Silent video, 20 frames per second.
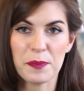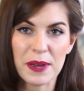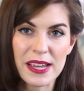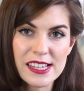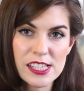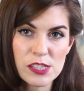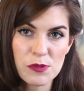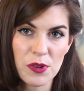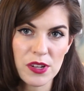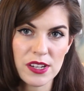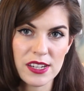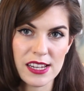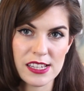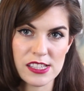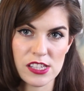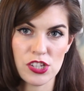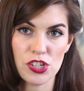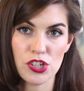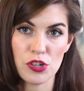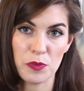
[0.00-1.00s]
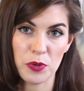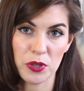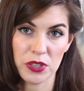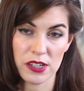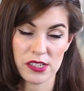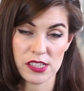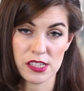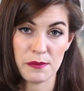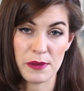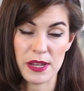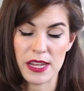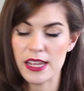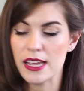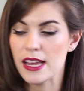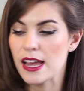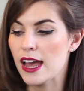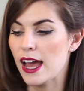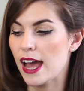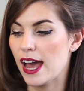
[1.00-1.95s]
base one is a new product to me,